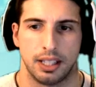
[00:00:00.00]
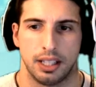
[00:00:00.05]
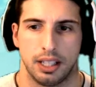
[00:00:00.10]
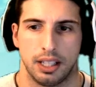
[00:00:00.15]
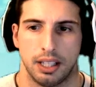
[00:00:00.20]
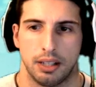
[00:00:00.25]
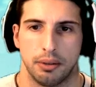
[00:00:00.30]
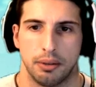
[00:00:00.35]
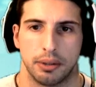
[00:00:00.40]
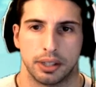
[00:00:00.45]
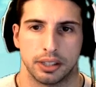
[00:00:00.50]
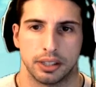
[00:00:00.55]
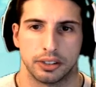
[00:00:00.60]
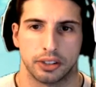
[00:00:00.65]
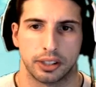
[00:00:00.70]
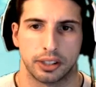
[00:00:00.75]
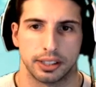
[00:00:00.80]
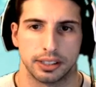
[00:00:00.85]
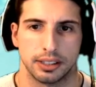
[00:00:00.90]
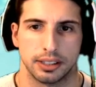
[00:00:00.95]
We're gonna
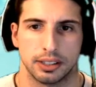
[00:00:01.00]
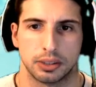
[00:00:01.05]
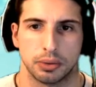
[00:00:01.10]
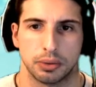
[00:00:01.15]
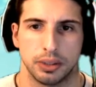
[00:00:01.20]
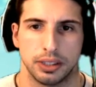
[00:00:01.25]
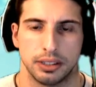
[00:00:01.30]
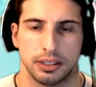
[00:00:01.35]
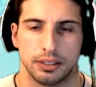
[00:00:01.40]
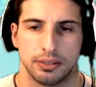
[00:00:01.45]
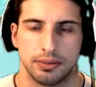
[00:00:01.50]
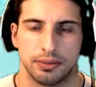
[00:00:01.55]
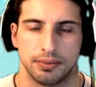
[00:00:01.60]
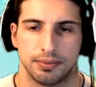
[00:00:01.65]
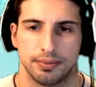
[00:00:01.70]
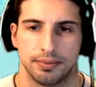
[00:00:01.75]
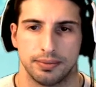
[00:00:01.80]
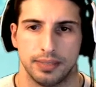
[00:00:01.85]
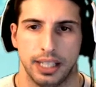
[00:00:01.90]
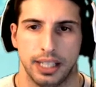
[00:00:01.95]
target this one.
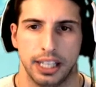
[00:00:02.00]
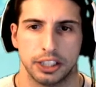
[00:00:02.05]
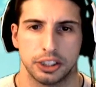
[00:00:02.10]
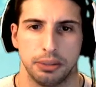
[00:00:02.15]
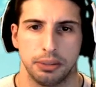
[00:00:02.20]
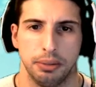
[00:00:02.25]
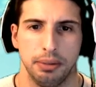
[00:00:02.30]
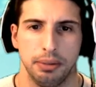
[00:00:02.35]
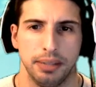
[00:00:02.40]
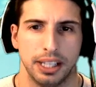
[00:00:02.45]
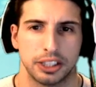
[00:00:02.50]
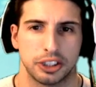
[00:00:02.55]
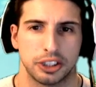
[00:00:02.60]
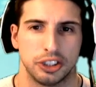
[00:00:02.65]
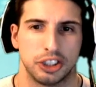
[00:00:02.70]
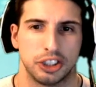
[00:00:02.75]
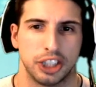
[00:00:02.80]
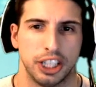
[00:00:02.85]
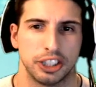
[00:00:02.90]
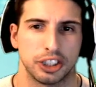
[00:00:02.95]
Actually, maybe I should
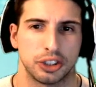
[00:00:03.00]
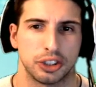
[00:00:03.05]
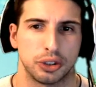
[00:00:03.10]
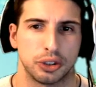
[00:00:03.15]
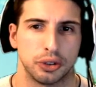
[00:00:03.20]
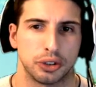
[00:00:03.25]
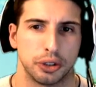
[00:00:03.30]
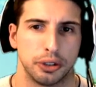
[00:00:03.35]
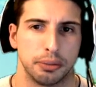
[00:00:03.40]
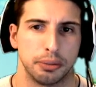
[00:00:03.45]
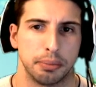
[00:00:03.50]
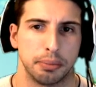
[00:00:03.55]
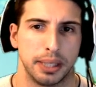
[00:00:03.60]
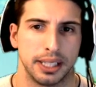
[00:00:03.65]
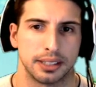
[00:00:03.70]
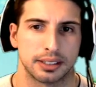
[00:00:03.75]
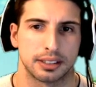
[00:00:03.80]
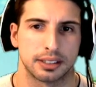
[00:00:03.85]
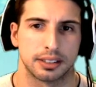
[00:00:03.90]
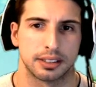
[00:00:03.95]
change it to turn
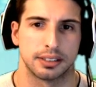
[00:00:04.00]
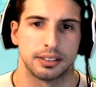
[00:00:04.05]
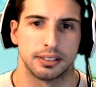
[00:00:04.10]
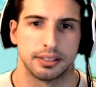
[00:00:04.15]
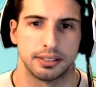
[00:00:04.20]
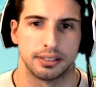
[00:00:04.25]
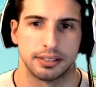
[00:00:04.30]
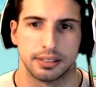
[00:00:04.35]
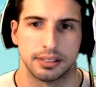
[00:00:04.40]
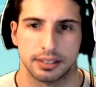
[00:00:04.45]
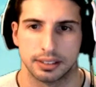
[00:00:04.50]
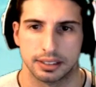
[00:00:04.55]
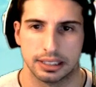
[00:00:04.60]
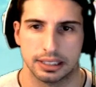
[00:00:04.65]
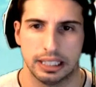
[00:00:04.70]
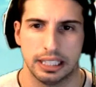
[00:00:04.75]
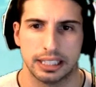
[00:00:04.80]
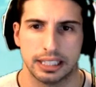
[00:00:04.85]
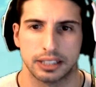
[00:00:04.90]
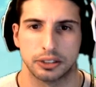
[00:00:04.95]
base. Because
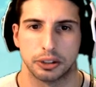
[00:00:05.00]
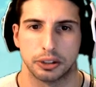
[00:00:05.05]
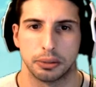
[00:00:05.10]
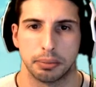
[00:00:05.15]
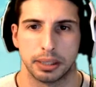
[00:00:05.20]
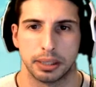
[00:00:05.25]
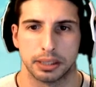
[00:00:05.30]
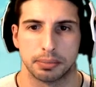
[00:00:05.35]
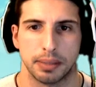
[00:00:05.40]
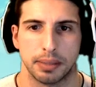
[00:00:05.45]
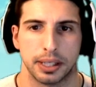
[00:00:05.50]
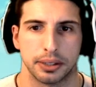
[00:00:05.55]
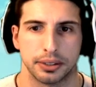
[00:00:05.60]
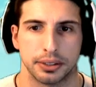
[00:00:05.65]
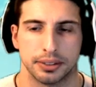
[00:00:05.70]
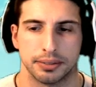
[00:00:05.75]
I like turn-based better.